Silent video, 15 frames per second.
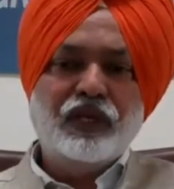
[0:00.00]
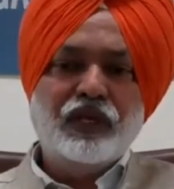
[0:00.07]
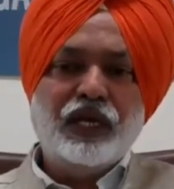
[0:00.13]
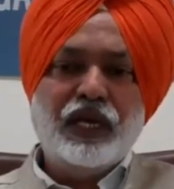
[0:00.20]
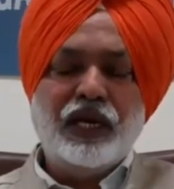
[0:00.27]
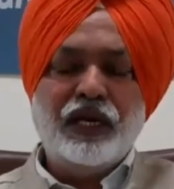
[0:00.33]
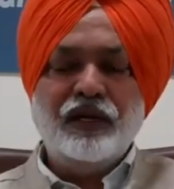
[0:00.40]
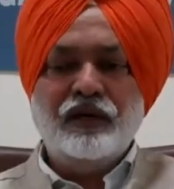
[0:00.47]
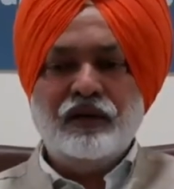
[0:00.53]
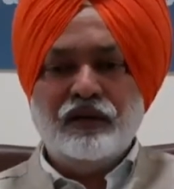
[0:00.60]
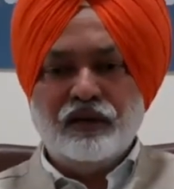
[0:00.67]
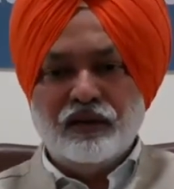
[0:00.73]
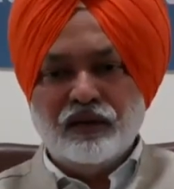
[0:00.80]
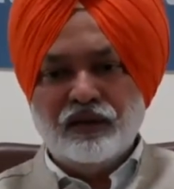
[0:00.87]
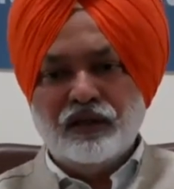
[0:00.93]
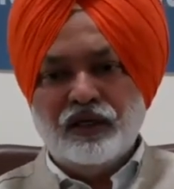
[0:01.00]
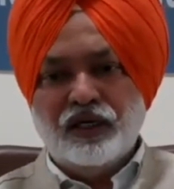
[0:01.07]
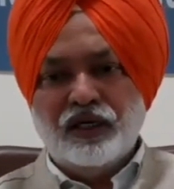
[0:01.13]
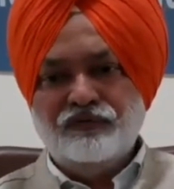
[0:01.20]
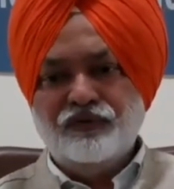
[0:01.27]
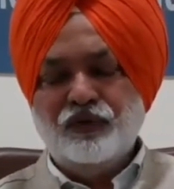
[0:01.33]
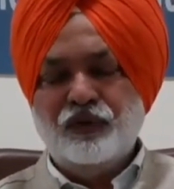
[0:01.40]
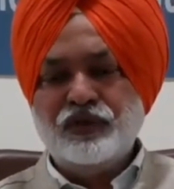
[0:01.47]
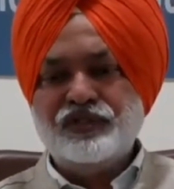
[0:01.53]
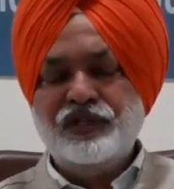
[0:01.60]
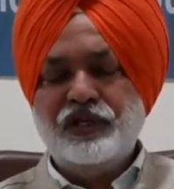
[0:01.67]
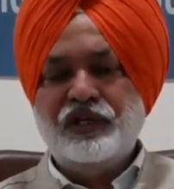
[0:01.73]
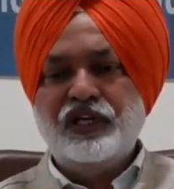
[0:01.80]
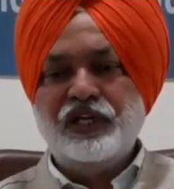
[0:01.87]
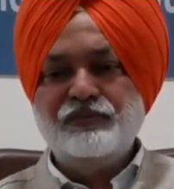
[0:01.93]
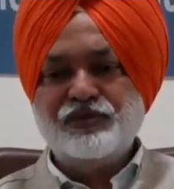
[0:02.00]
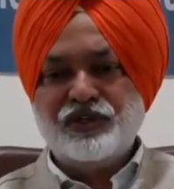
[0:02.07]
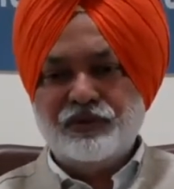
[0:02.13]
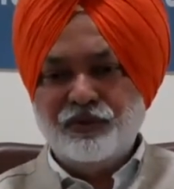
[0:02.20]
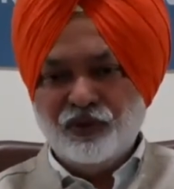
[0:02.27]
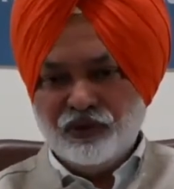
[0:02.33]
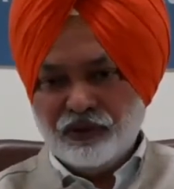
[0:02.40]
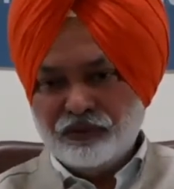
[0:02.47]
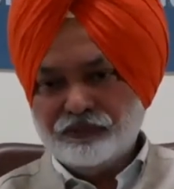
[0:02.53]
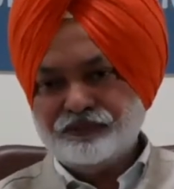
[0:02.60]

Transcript: and of course the claims tribunal.